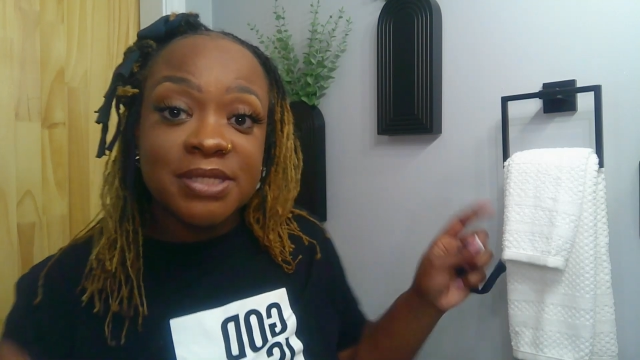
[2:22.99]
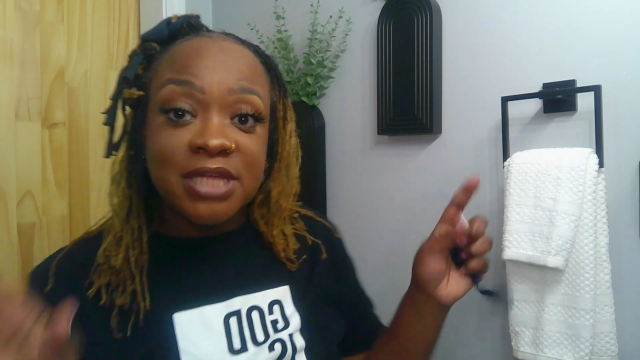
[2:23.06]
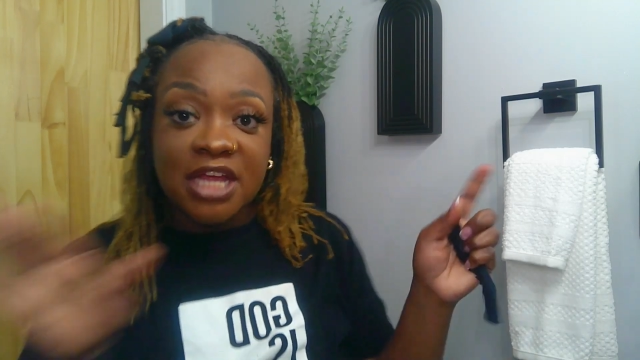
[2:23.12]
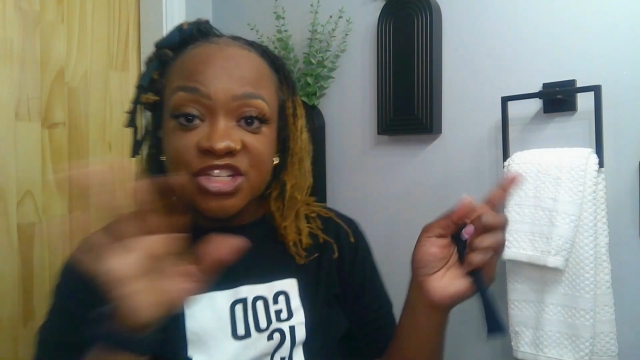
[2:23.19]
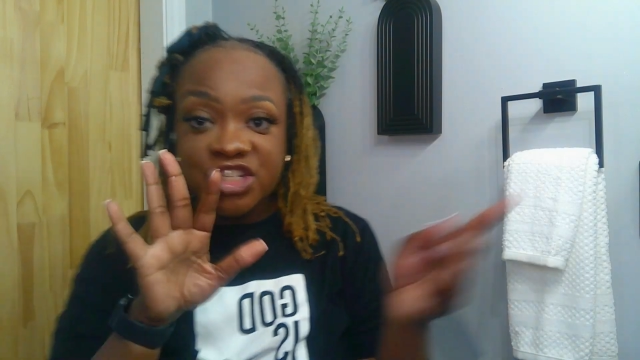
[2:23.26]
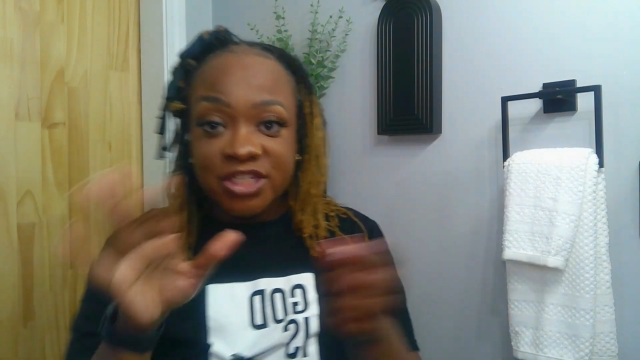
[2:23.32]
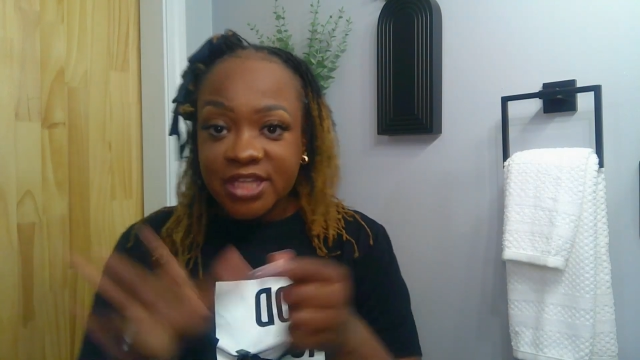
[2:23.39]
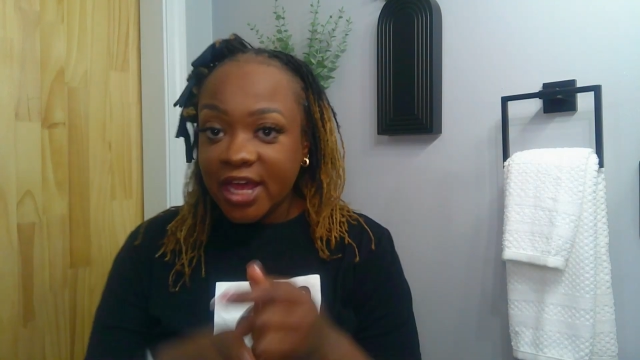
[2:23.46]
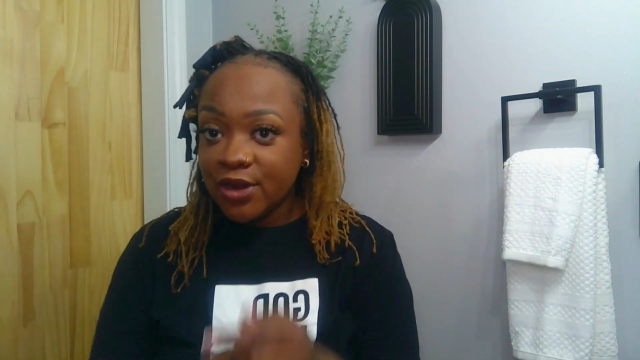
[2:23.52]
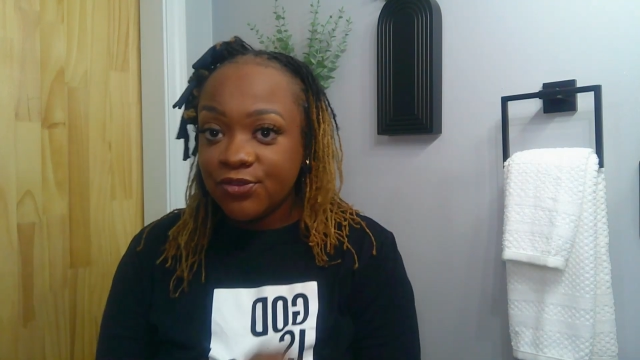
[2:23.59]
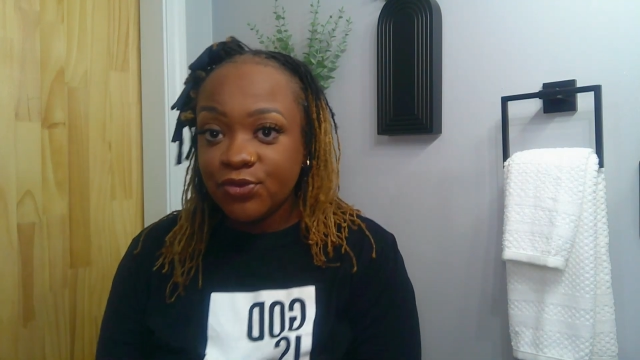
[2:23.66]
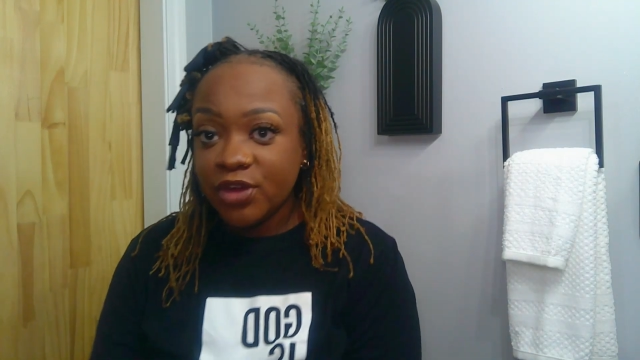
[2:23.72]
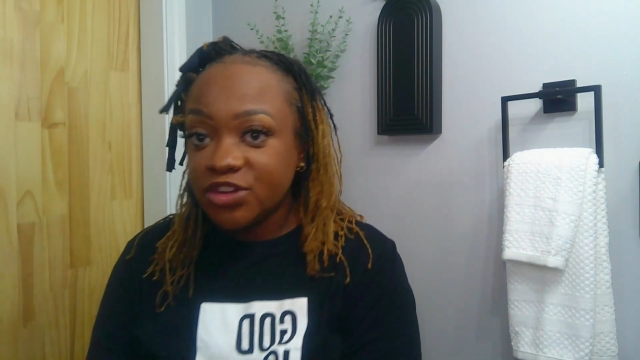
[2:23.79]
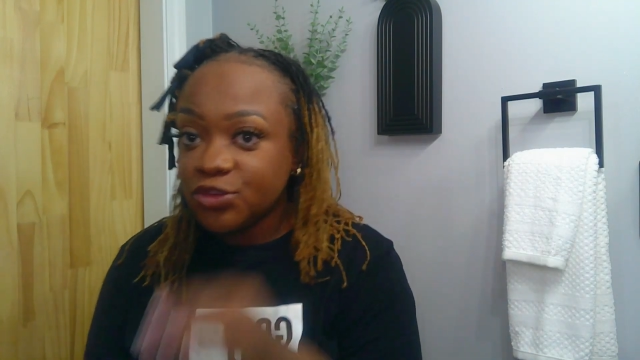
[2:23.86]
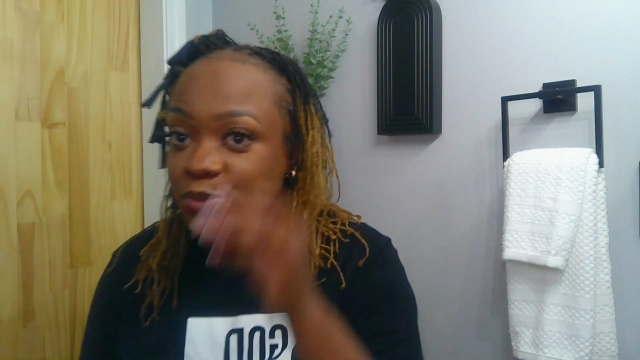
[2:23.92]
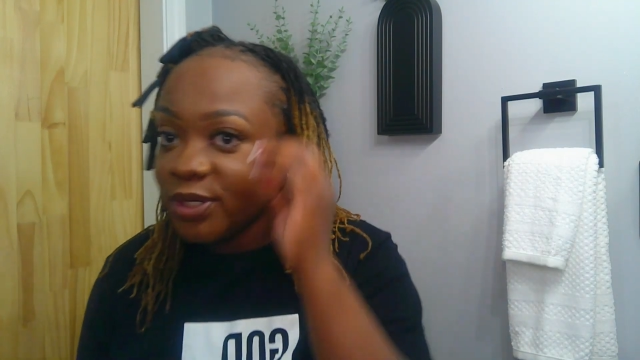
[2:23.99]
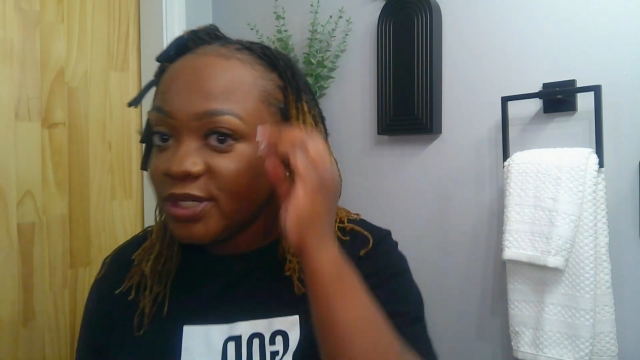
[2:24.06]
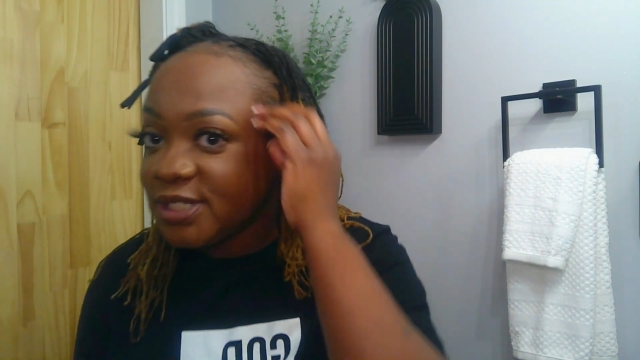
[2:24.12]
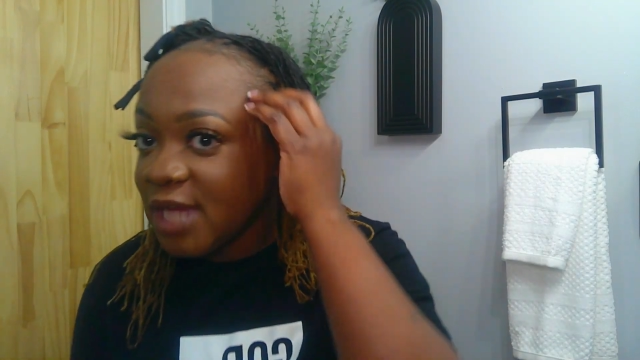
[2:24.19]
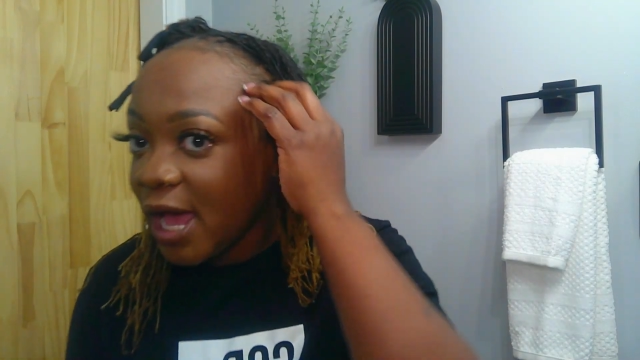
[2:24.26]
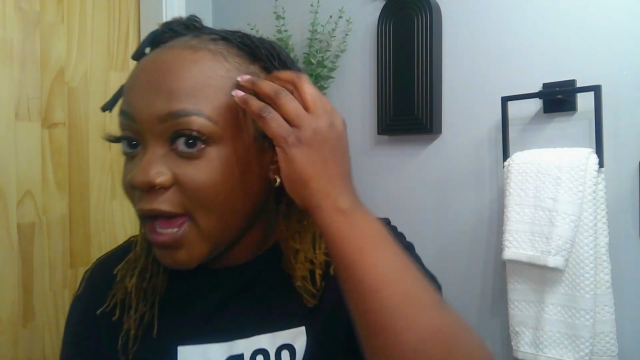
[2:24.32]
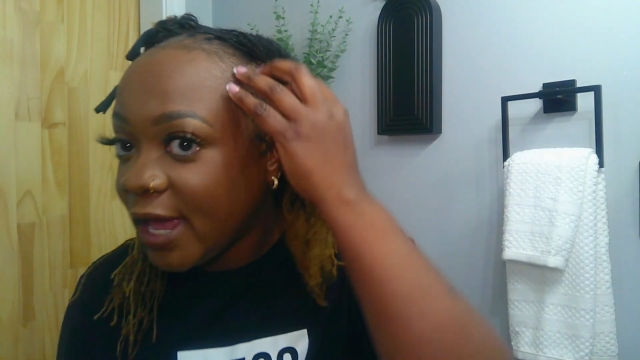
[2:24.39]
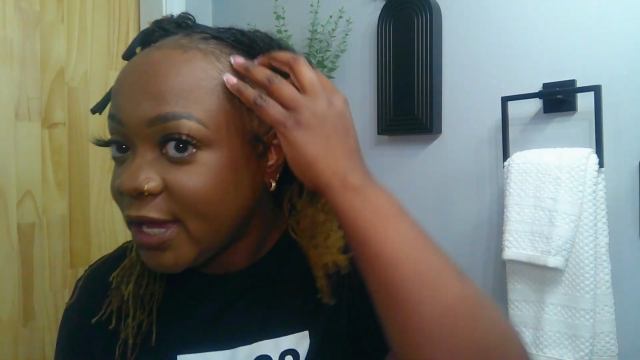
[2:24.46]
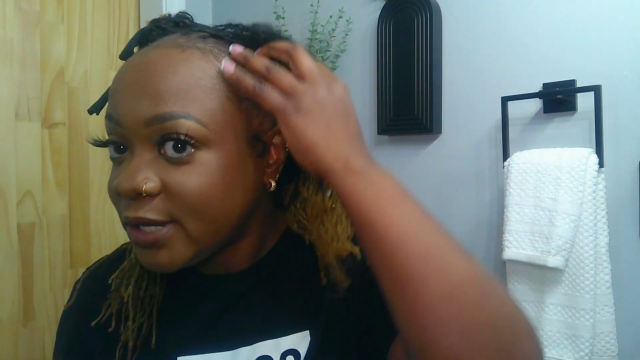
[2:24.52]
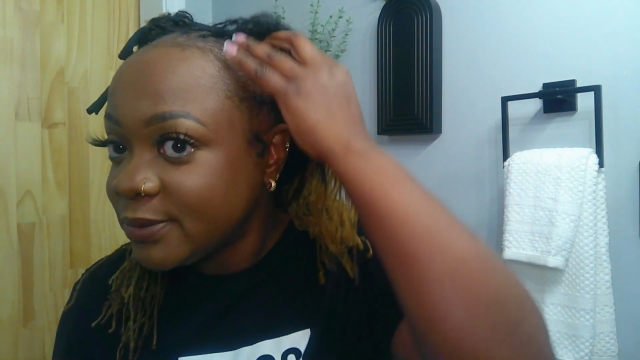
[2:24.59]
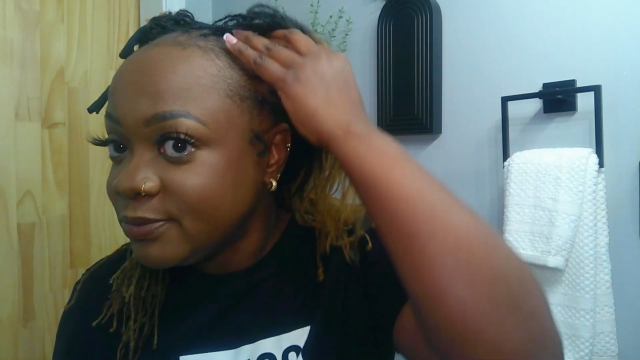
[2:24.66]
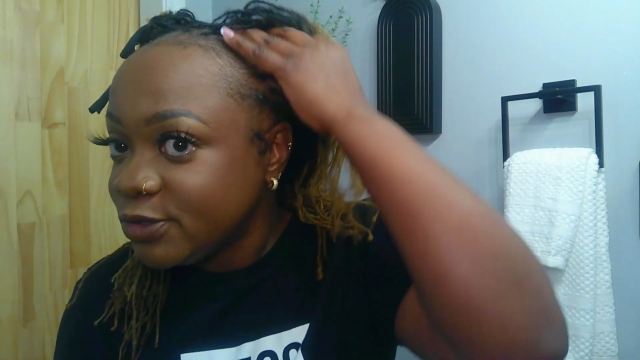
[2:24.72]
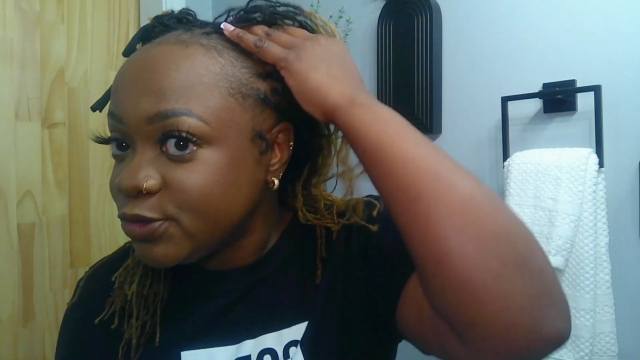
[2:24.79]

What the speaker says: because I just got a fresh retie.